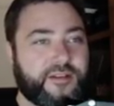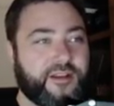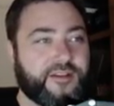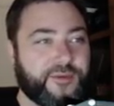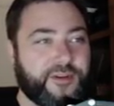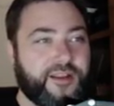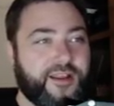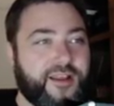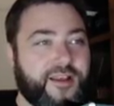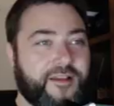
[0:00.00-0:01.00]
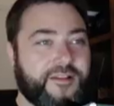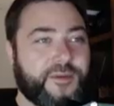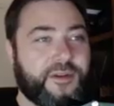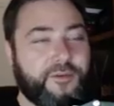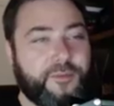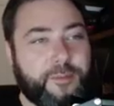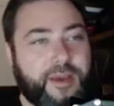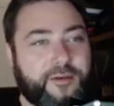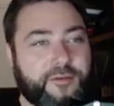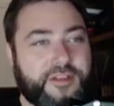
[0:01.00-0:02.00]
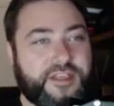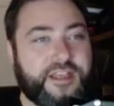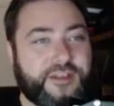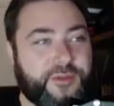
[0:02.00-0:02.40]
enlargement that's been holding me back all these years.